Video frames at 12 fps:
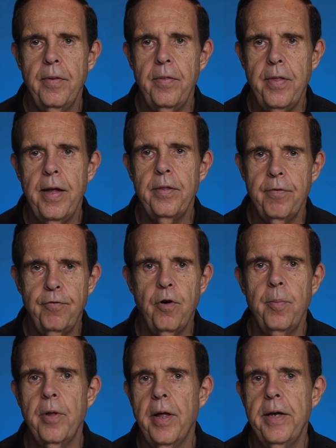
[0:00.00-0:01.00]
then the
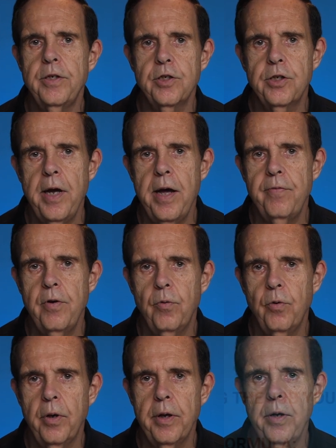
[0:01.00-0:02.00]
formula I just gave you
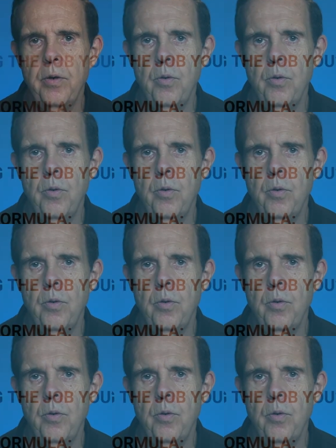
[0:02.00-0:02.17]
really